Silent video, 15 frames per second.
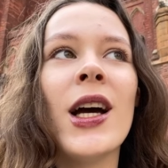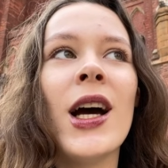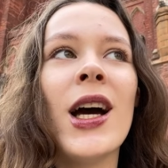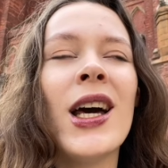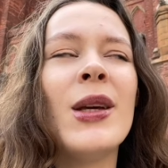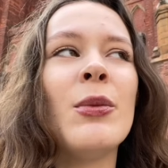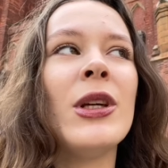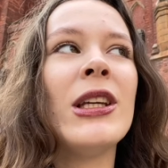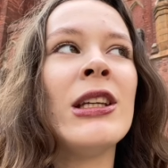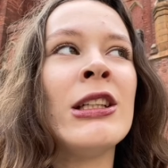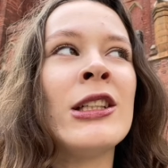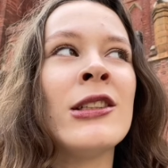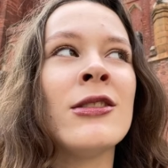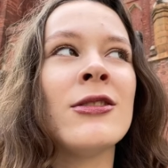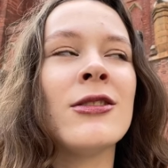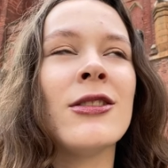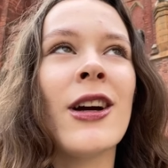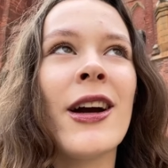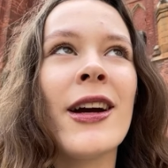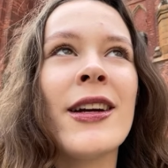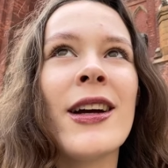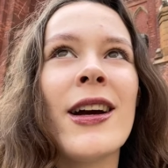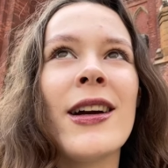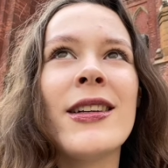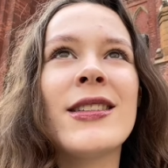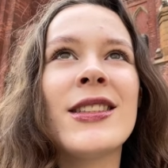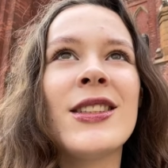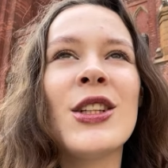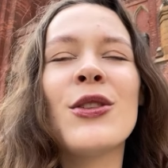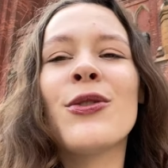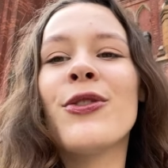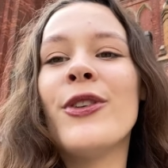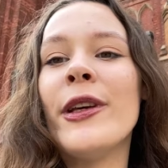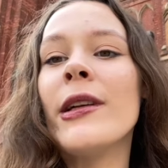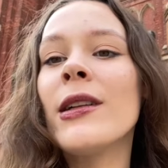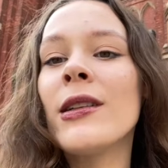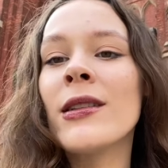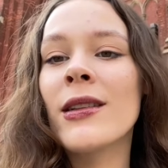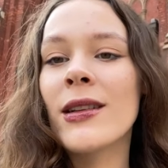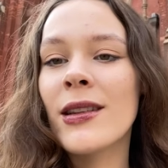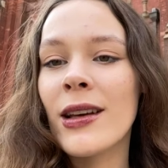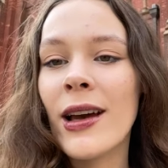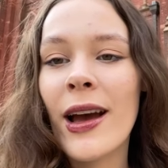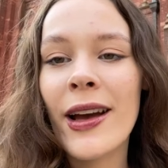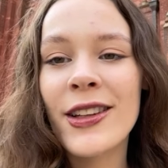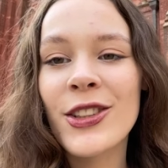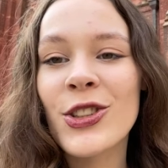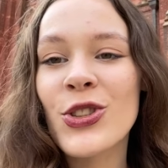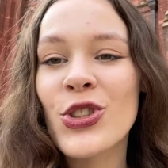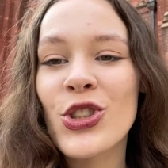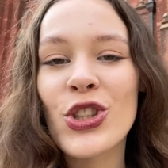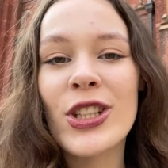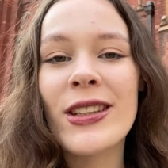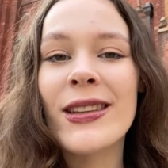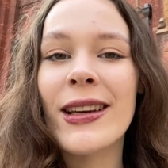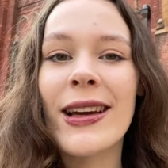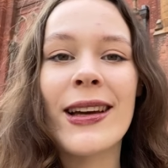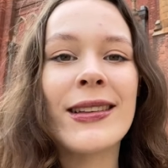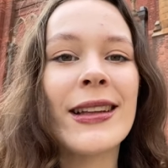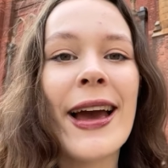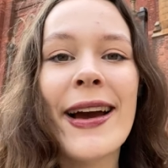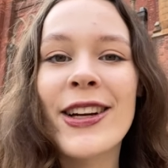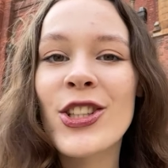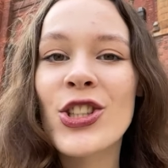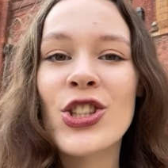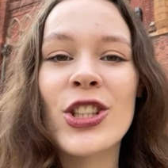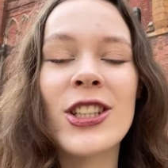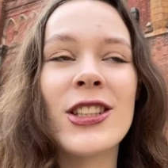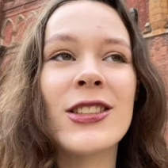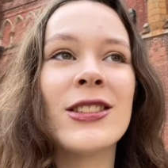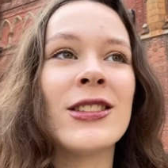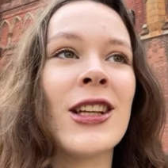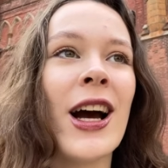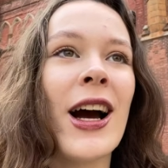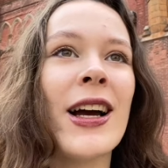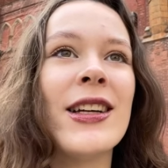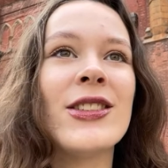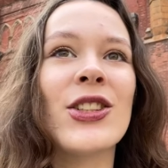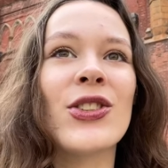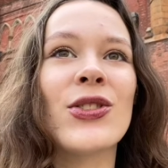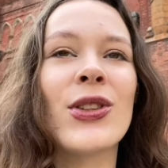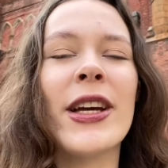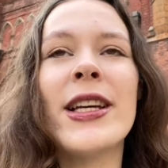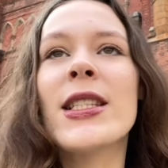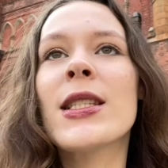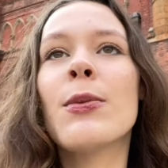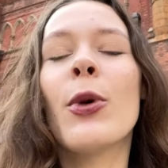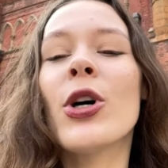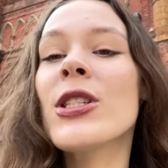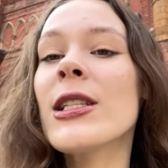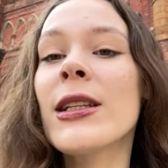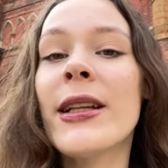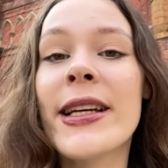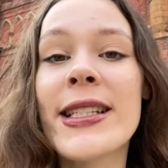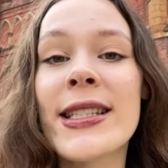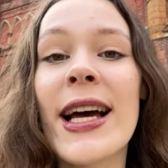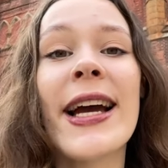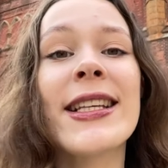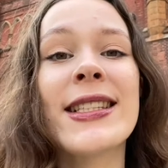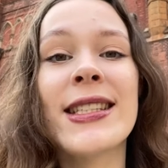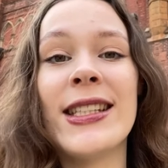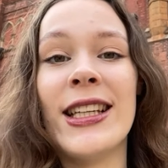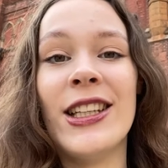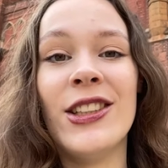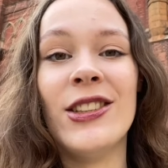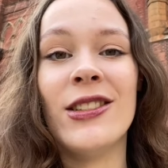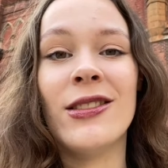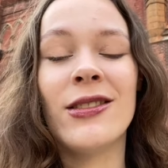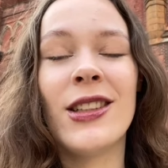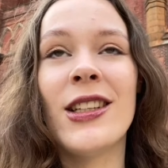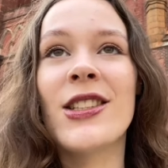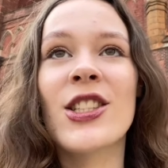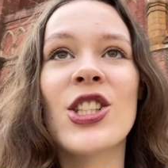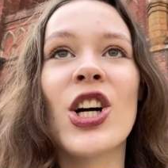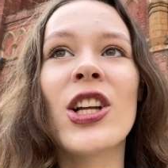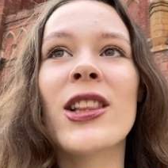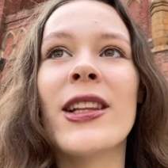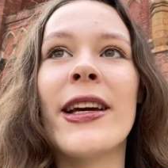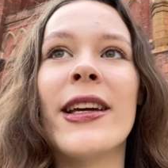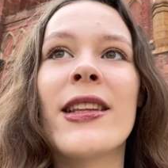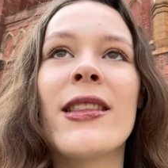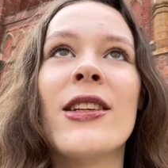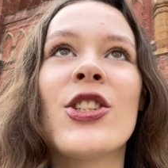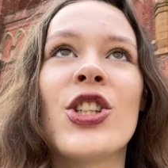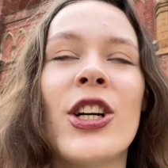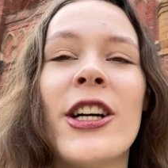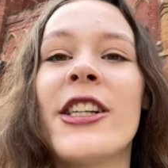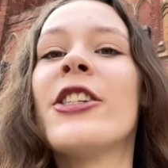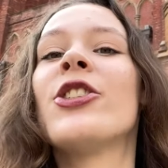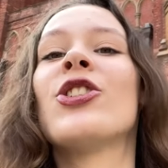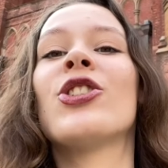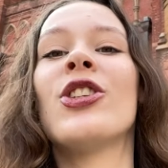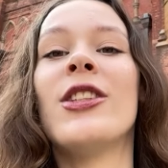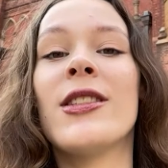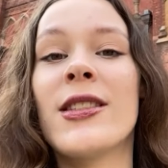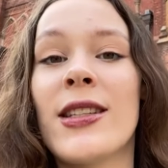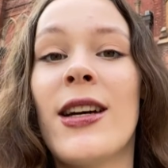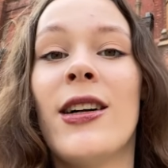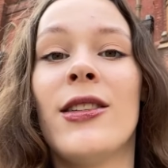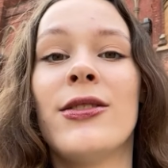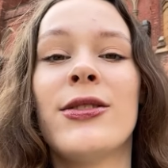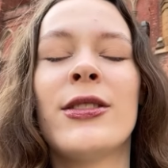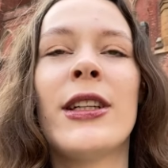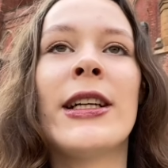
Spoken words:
I mean, I didn't feel the energy, the connection. It's mostly like sightseeing. It's not like the church itself.